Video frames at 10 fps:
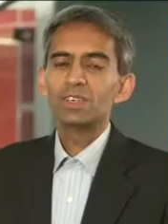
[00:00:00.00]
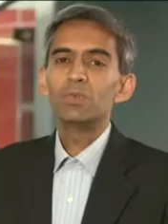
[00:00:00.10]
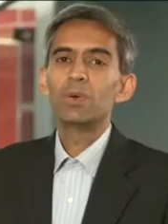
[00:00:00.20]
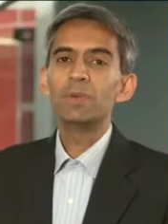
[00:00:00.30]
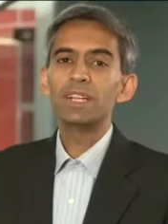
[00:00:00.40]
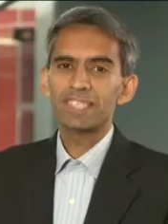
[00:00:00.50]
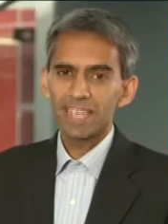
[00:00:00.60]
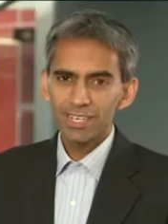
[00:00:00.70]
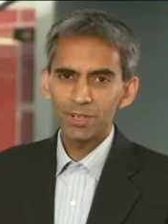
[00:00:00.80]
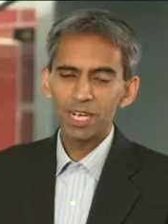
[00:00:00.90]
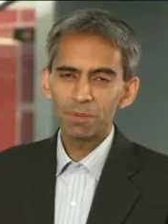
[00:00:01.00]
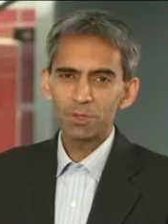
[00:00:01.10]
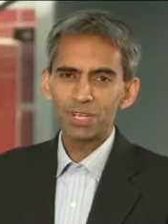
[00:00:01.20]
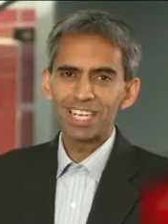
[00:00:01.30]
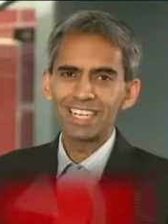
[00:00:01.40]
When we decided to come
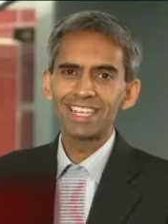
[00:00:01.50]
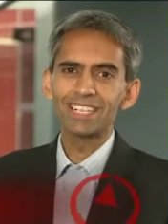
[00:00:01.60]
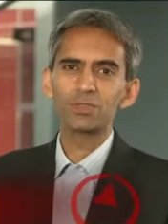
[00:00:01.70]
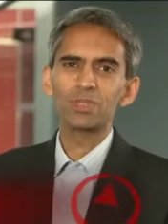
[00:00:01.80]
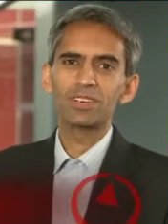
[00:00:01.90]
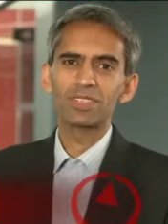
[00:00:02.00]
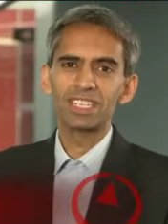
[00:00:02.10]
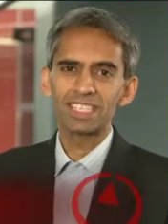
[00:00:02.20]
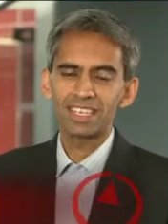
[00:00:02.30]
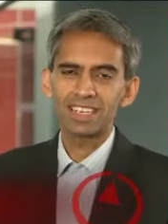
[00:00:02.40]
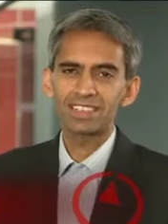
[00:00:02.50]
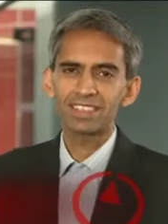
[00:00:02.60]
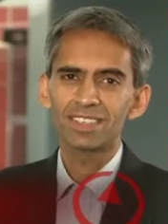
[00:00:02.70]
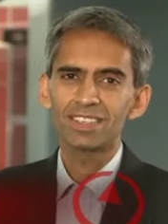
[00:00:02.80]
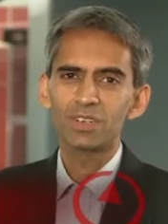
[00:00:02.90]
to in India in 2006,
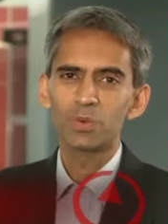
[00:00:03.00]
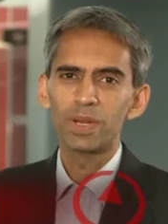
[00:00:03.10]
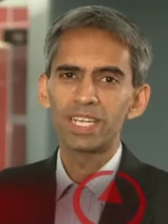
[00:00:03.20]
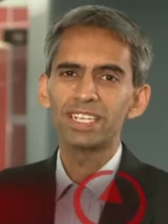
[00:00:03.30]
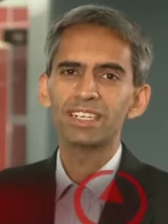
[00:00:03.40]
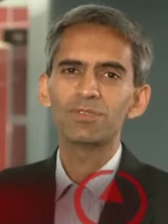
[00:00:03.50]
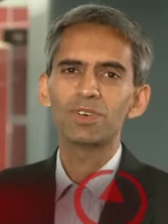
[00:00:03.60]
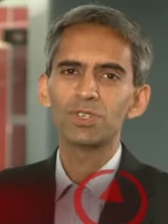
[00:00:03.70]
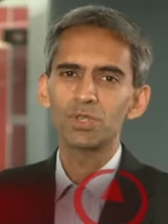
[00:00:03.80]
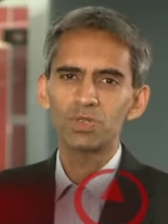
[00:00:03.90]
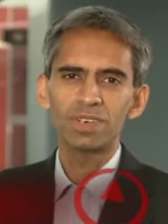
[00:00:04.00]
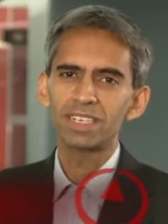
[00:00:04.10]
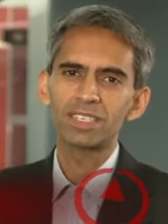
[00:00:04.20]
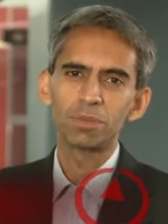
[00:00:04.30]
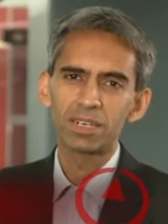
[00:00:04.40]
we did it for two
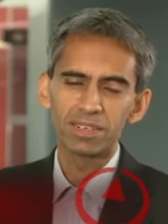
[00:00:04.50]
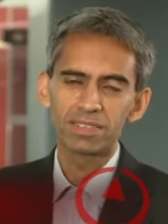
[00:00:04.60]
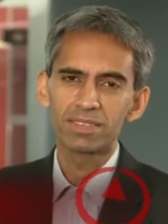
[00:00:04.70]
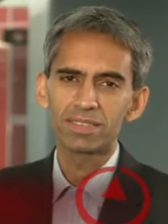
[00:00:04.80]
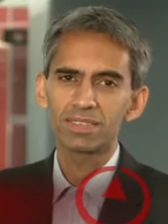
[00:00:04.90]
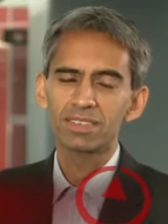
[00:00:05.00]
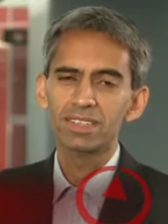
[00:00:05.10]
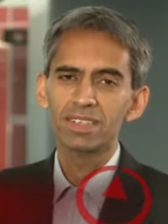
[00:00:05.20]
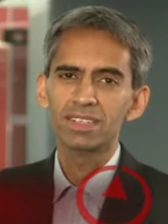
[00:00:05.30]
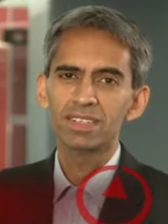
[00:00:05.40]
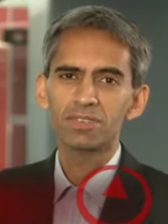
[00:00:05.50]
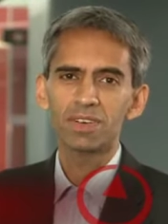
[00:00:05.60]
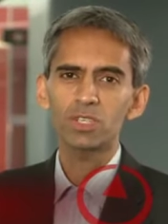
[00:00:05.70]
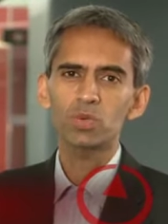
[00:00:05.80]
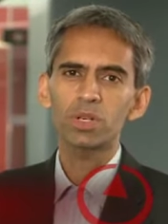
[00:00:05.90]
very simple reasons. The
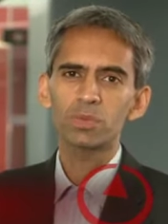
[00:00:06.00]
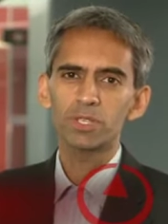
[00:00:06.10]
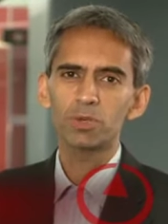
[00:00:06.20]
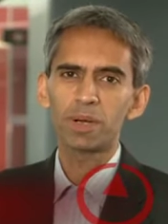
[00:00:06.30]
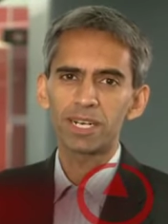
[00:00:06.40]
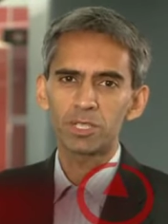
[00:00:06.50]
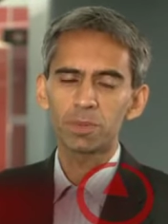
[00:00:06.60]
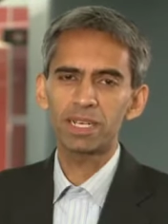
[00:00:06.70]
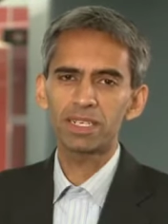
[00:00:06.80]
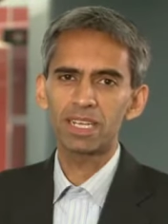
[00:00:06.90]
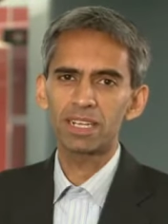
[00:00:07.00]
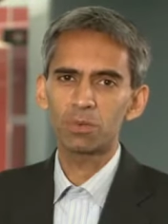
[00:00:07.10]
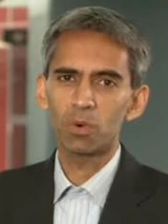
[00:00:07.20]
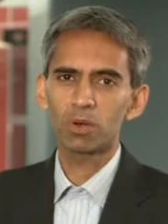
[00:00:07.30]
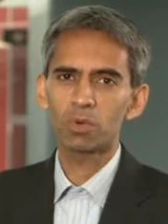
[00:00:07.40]
first one was to participate
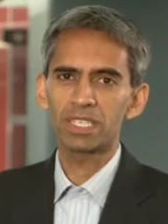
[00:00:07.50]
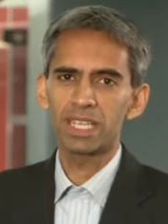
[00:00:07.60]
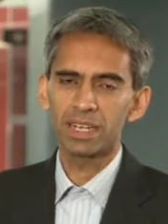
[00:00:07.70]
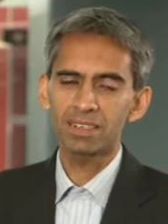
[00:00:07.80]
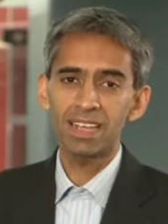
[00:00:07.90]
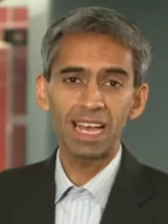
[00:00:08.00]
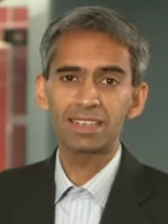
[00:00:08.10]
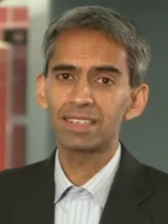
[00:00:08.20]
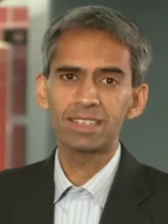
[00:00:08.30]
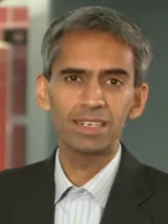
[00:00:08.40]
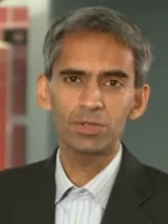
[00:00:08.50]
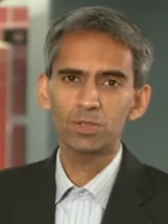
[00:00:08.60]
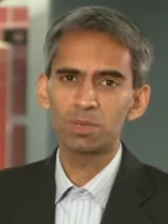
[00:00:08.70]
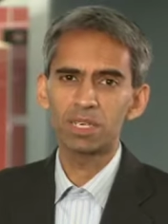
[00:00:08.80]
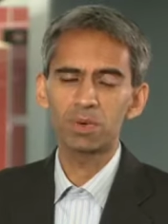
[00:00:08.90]
in what was then and continues
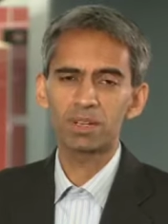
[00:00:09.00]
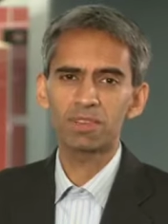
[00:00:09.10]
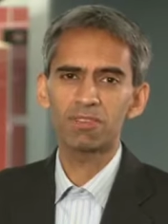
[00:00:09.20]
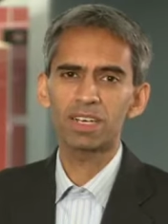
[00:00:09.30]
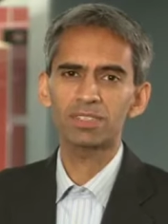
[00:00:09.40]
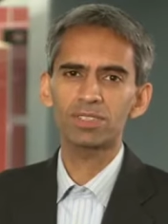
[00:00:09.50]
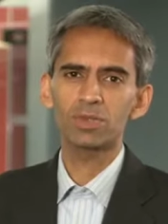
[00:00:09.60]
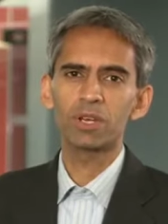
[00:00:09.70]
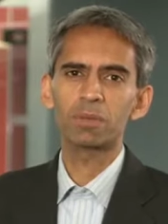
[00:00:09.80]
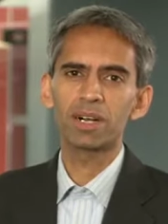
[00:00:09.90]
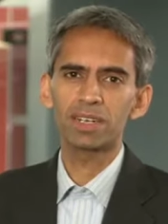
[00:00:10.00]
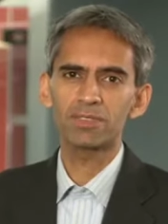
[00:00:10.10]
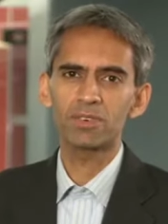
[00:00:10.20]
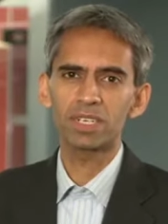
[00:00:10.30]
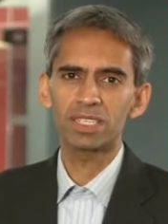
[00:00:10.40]
to be one of the fastest growing
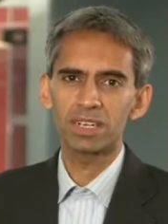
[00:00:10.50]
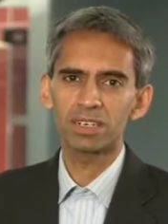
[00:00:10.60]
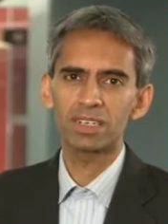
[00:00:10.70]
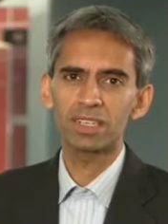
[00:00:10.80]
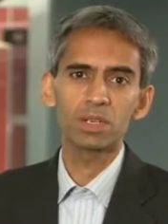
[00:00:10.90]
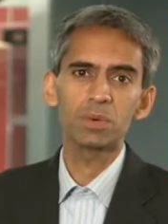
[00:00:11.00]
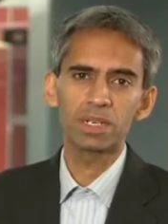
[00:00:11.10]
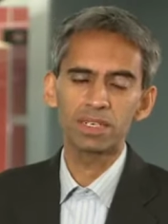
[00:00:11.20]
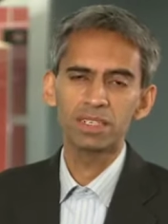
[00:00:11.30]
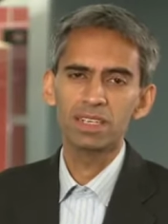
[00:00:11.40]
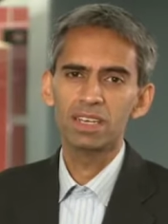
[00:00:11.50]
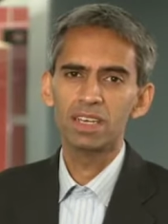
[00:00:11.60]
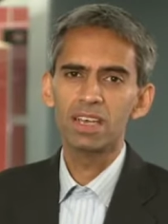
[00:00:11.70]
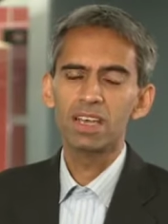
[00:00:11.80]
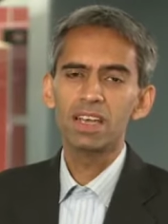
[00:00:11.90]
markets for consulting in the world.
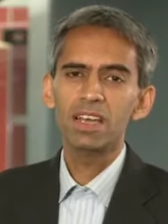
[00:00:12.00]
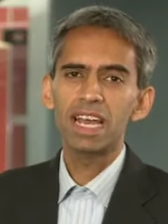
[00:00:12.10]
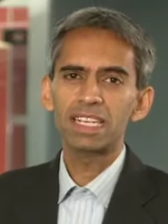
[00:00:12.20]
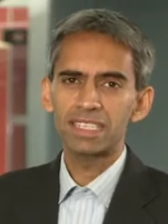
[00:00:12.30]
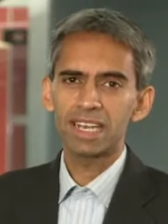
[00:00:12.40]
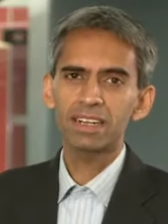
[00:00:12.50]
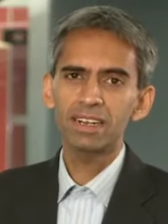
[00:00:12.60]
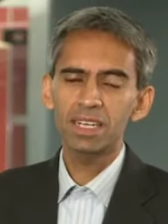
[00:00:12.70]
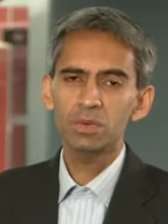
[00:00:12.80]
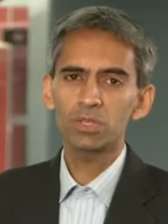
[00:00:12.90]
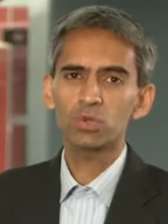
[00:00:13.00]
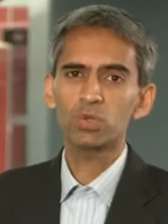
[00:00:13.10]
And secondly was to